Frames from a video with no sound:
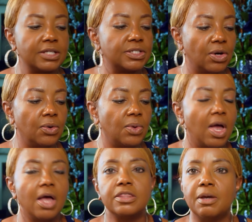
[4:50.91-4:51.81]
So
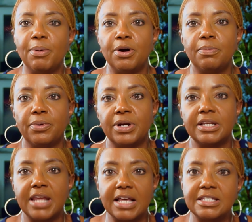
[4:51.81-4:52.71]
the
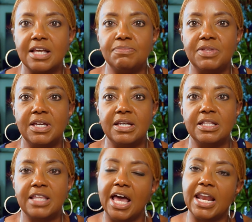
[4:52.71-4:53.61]
berberine, that's
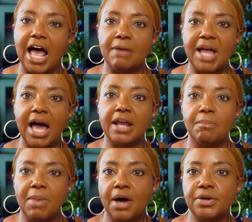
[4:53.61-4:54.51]
something that I'm kind of
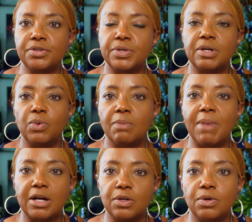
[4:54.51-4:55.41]
monitoring with
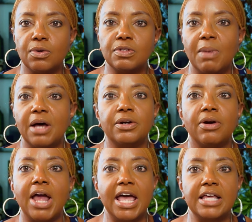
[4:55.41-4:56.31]
my glucose
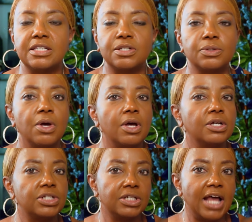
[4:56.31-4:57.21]
monitor as to,
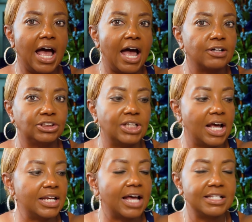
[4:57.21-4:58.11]
should I or should
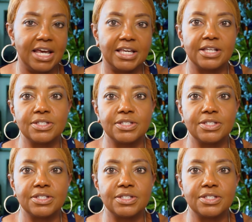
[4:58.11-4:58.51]
I not take it?